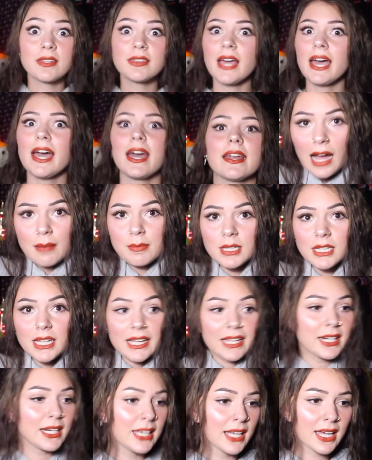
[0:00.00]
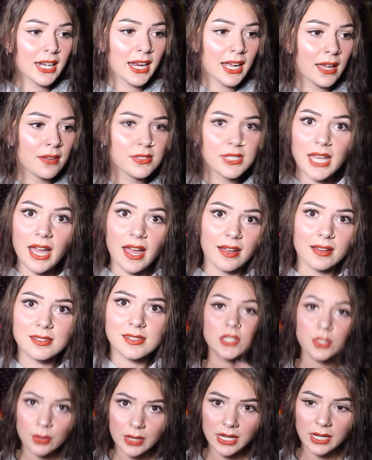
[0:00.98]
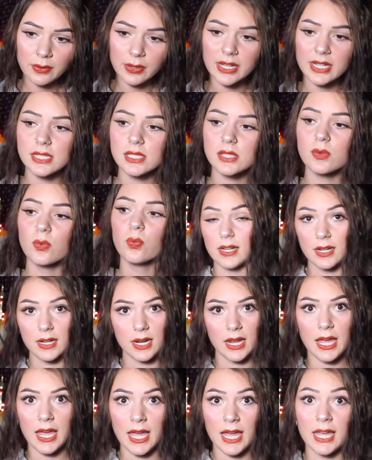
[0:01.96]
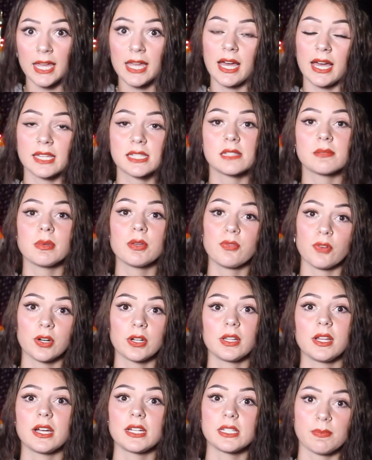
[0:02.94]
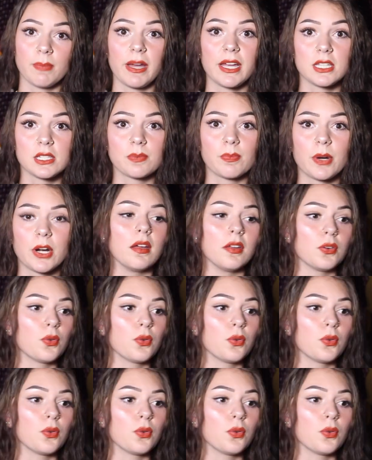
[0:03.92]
Fuck that. I'm a lady and I have sex. So anyways, an egg has to be fertilized by a sperm.